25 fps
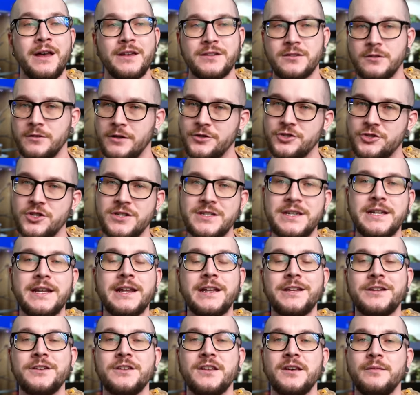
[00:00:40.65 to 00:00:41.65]
So let's just get
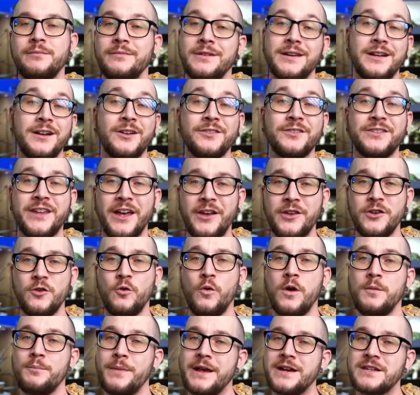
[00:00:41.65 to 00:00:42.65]
into them and I'll tell you
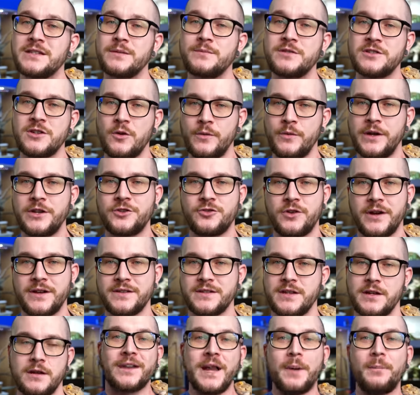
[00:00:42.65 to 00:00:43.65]
what makes them so
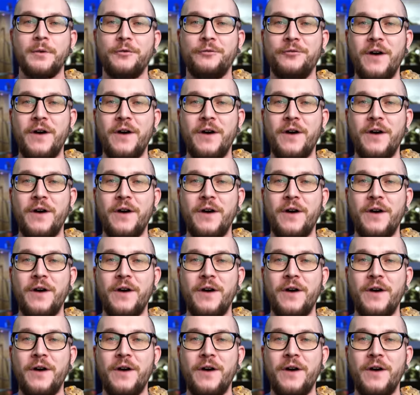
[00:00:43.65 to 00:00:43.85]
interesting. Number